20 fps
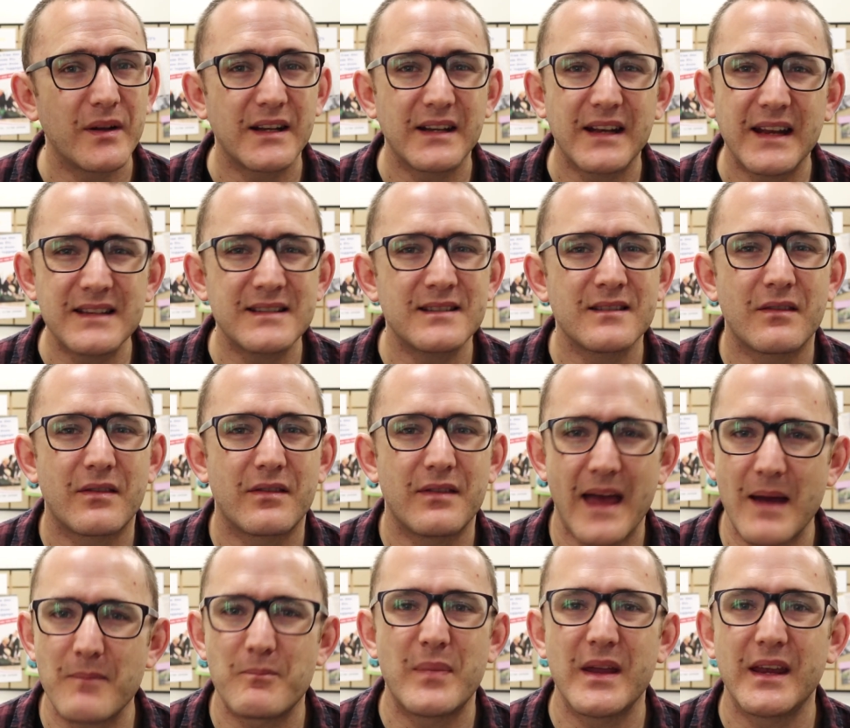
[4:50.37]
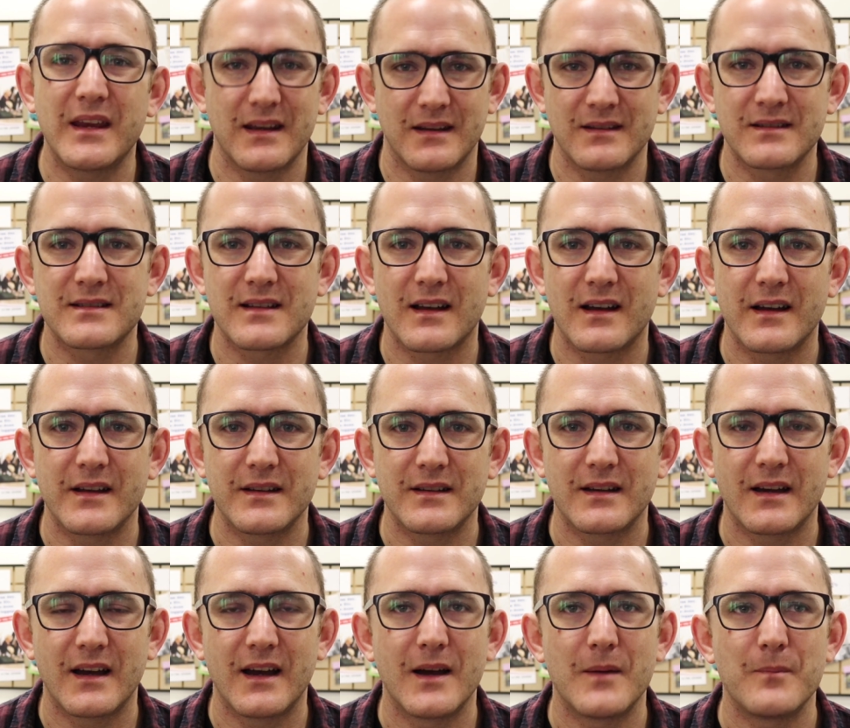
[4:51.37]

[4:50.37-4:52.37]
but it isn't that big inside.